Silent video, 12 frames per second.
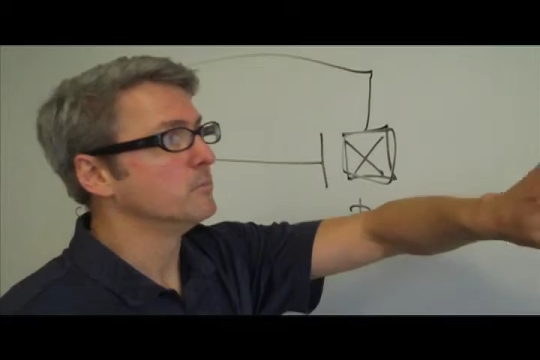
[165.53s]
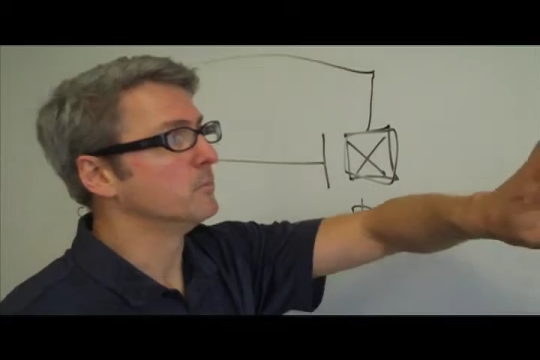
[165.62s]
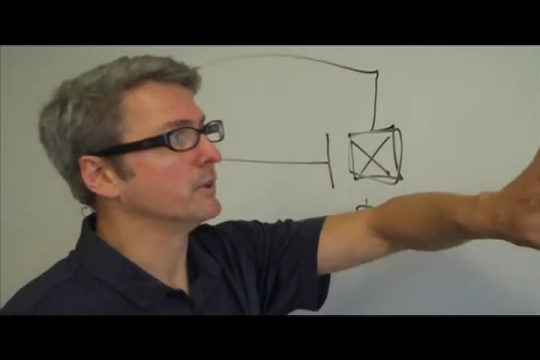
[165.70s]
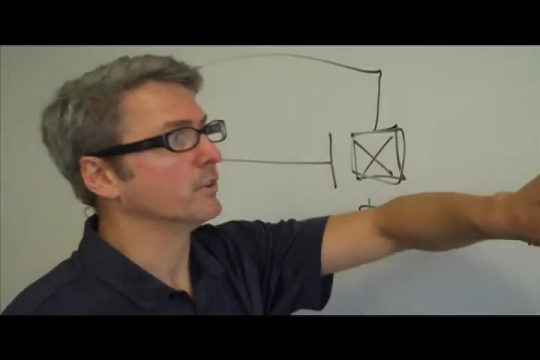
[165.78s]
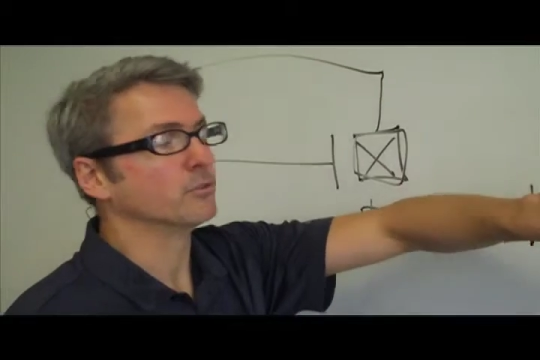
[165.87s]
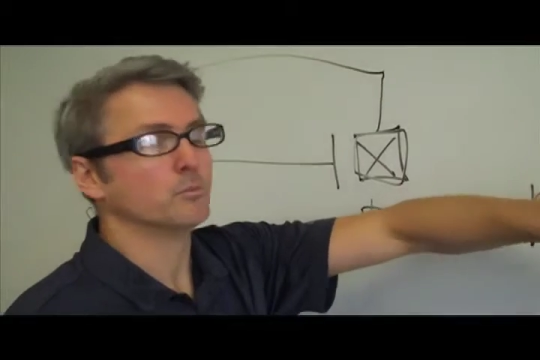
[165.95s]

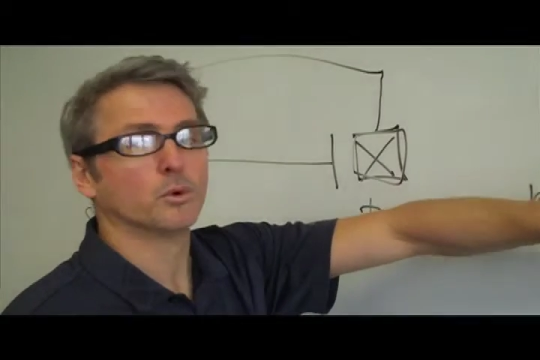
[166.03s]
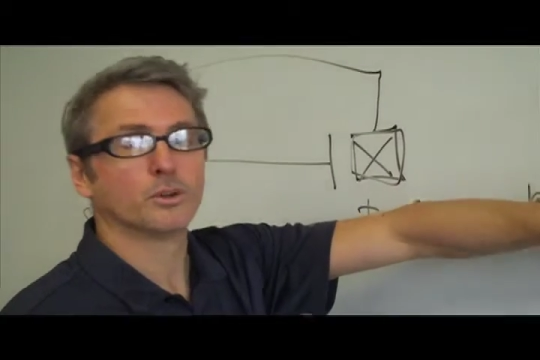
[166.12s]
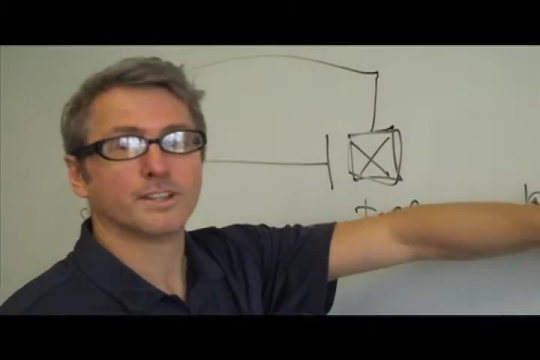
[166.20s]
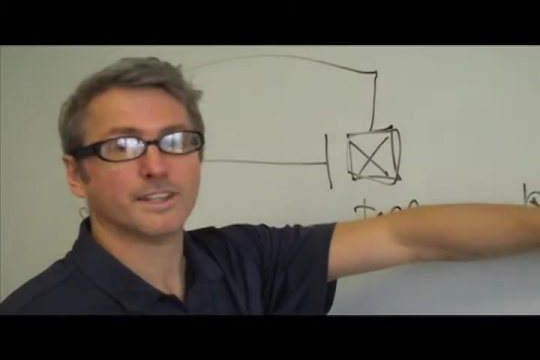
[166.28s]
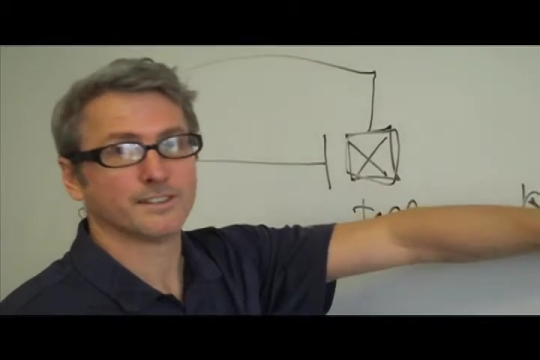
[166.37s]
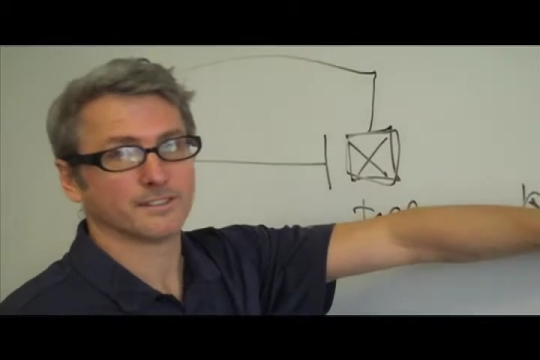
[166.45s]
but there's more
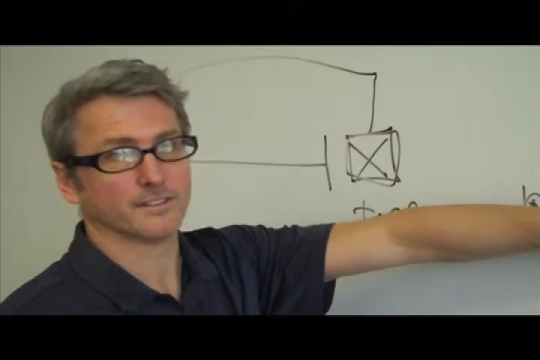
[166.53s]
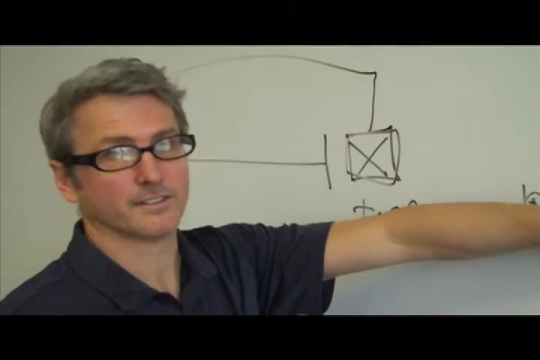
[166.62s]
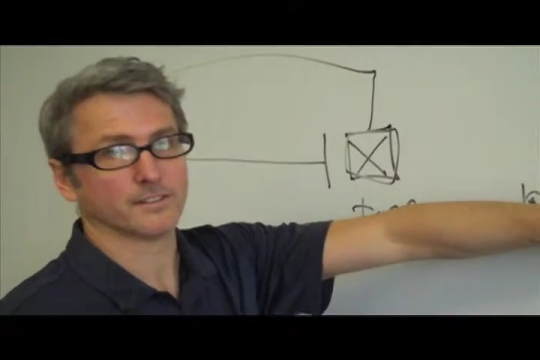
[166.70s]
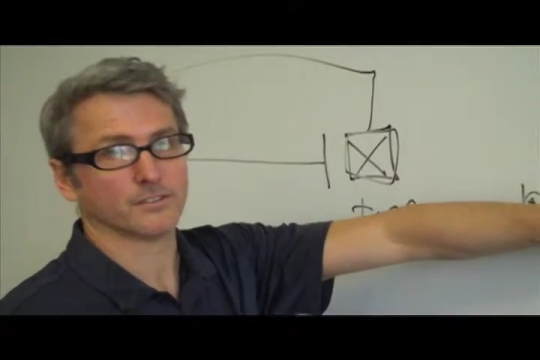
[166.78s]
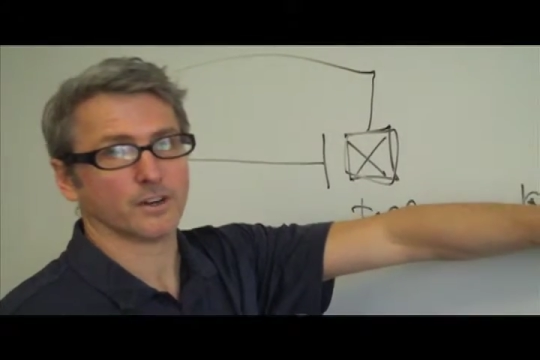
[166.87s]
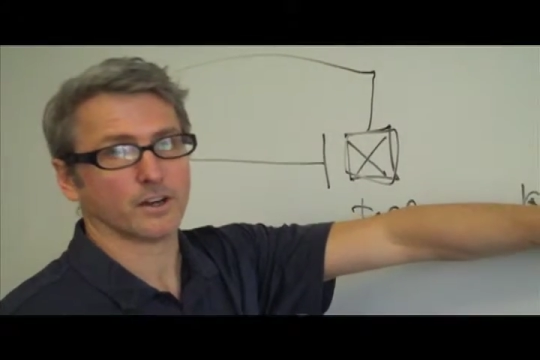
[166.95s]

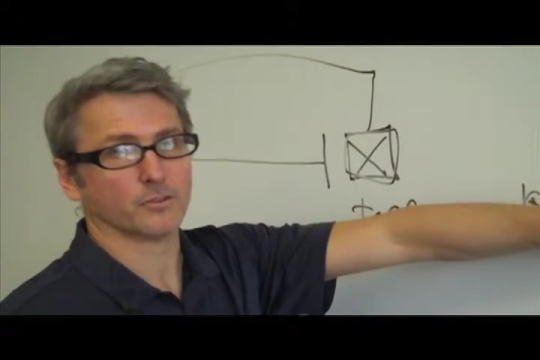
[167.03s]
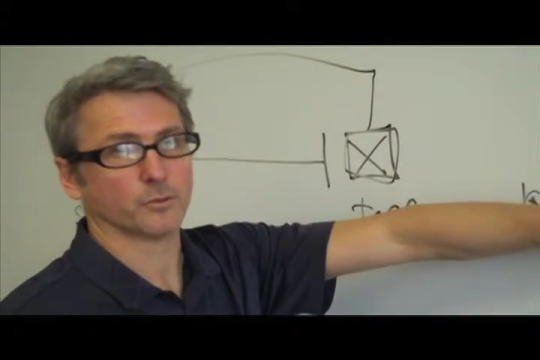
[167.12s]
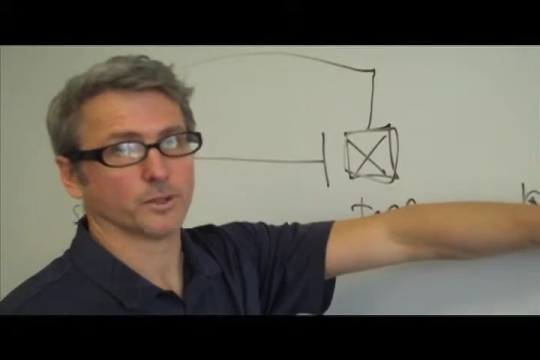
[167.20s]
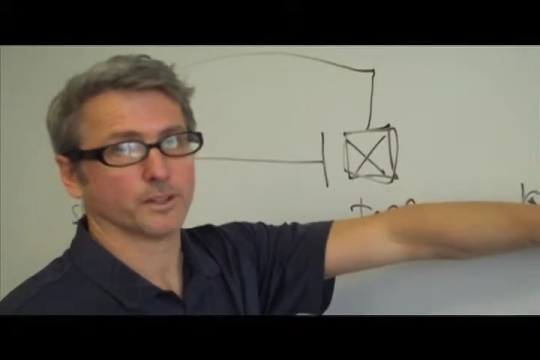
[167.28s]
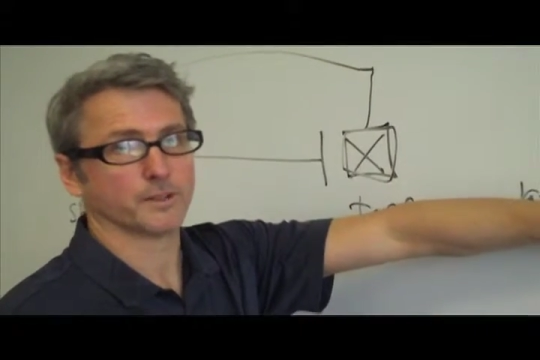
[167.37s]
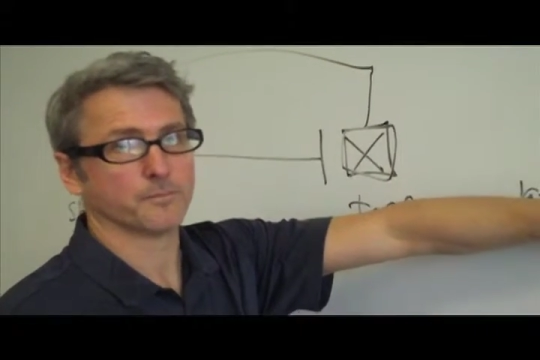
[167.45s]
distance involved
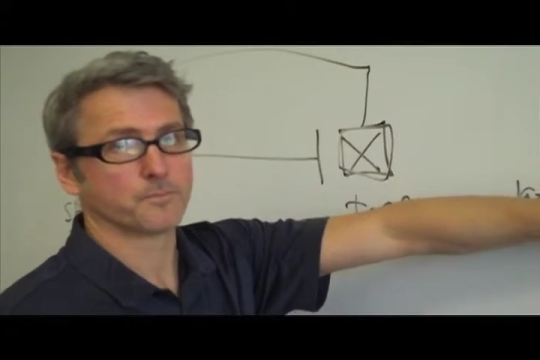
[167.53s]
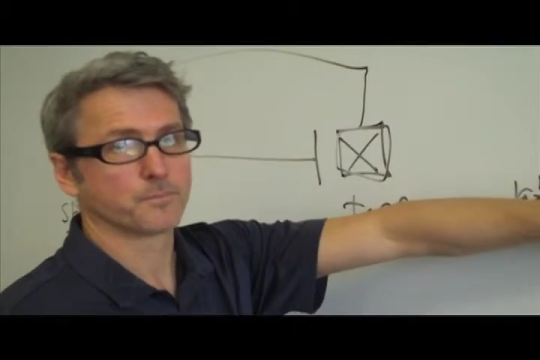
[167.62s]
with it.